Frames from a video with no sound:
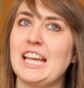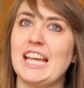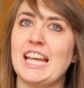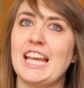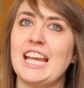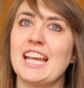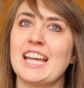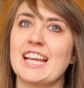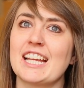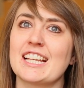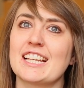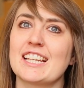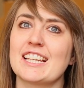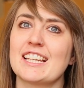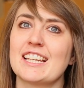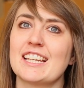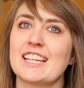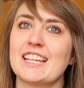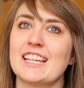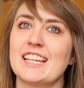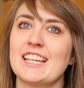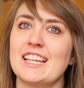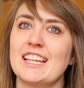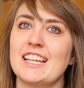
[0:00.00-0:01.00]
And
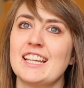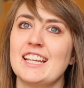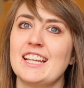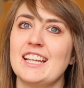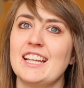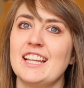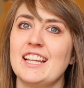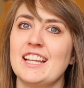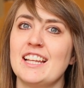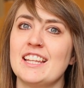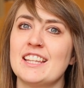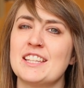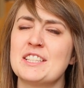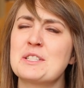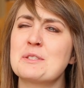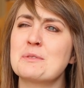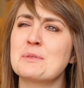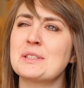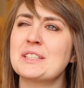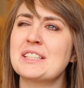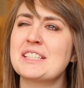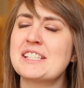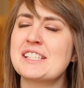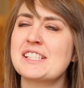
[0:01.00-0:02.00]
that's
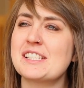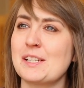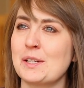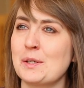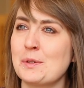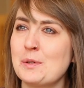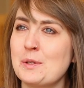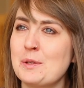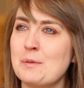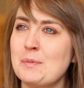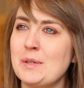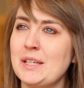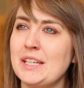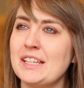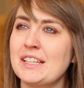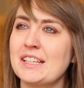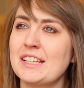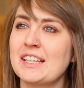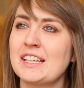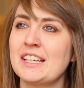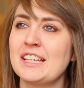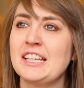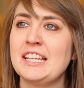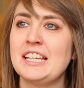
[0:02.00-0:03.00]
really stuck with me.
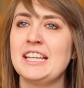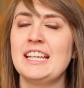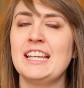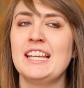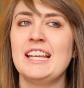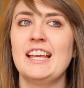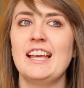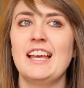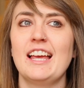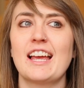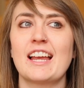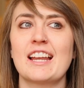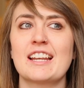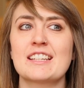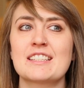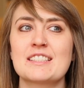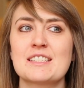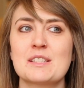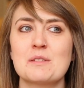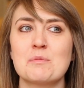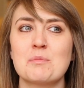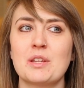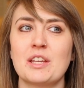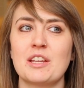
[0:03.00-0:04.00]
And it's
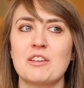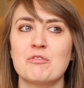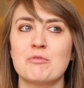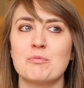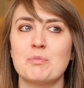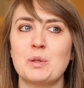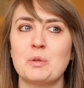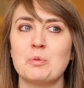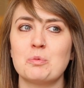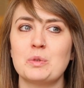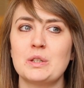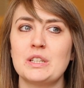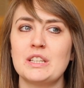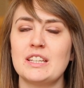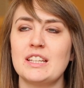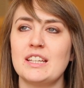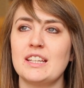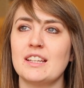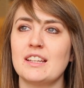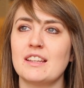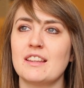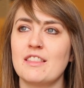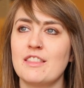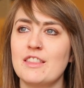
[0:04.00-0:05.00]
something I've been
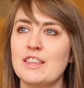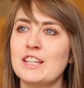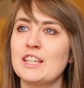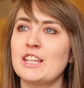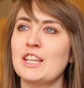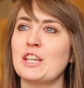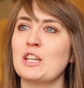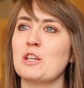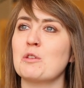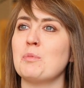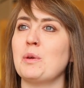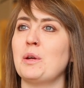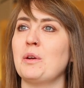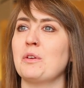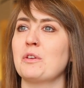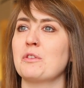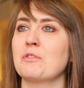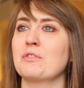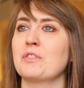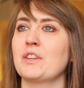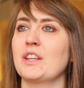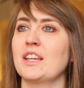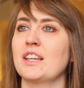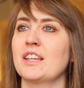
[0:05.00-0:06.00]
really thinking about,
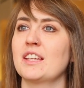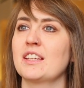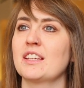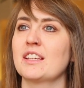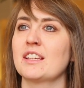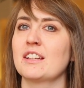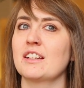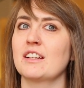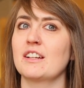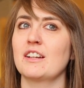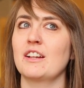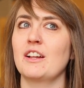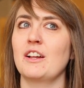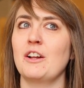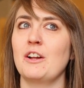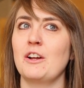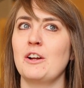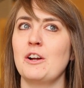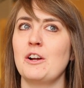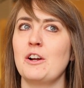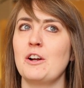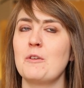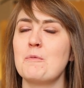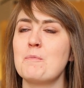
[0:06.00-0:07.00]
like,
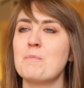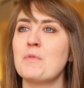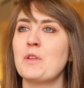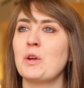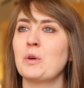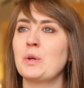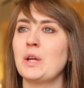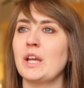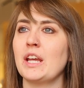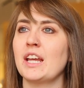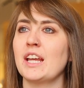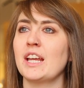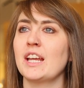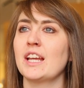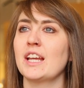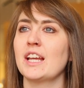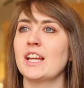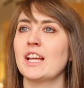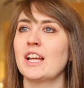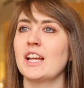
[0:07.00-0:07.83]
okay,